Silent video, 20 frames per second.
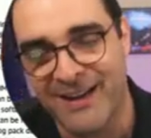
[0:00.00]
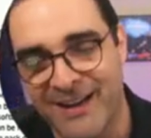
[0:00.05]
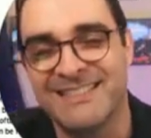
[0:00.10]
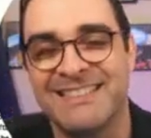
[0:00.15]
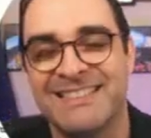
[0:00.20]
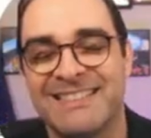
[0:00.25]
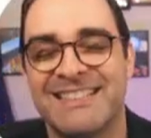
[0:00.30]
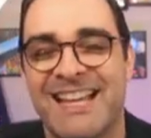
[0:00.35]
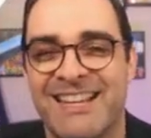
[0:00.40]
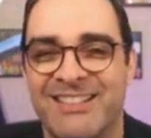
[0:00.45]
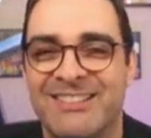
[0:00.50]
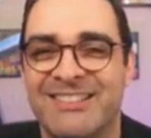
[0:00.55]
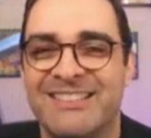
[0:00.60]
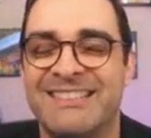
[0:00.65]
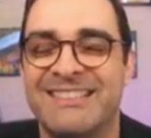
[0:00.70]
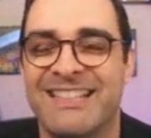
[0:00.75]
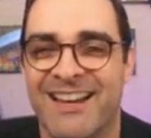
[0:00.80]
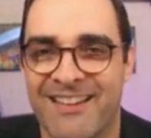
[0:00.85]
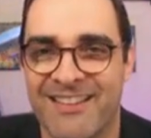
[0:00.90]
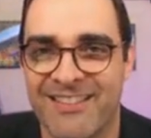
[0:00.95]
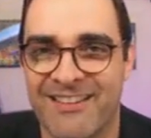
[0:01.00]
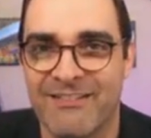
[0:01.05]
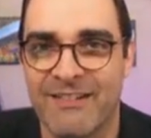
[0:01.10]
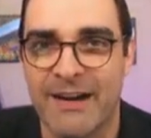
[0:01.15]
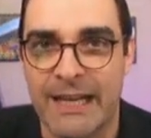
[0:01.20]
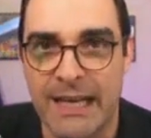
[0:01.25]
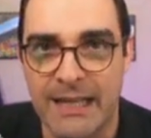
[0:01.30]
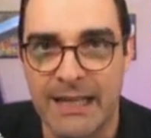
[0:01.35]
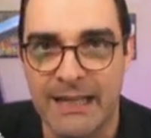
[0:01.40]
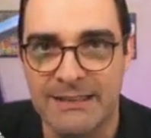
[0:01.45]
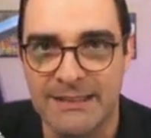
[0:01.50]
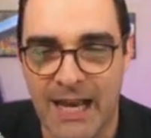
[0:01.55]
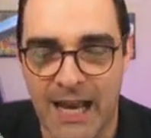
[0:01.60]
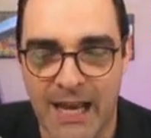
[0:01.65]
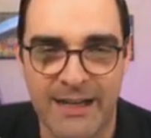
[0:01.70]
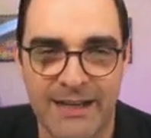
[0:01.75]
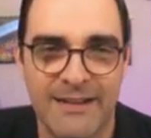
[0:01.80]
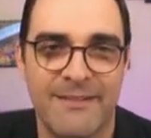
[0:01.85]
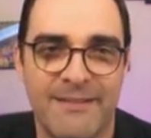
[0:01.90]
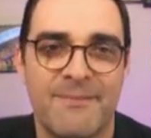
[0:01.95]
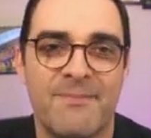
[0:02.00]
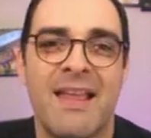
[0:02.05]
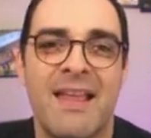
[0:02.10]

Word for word: boxes that you see on the right hand side.